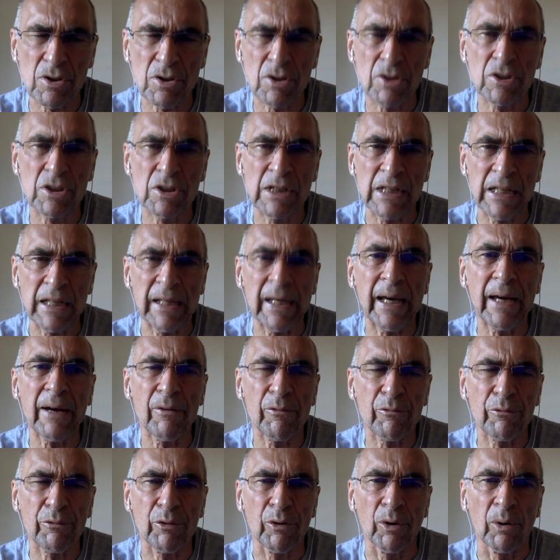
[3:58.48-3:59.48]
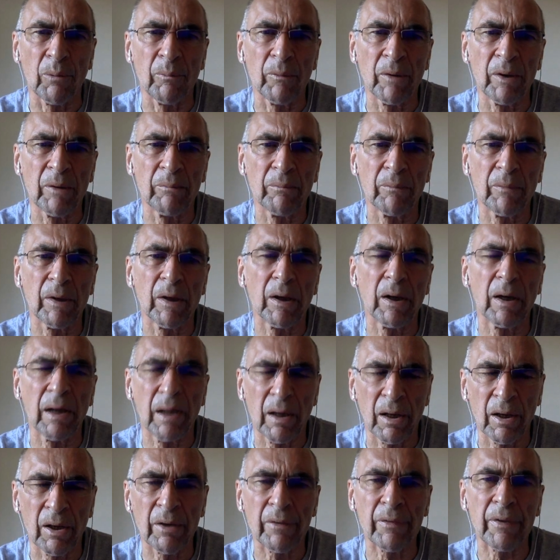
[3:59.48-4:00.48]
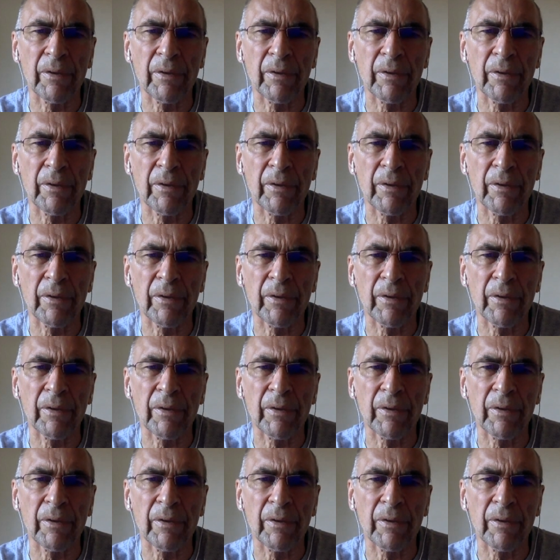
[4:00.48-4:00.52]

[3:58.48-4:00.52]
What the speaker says: seek out from them, are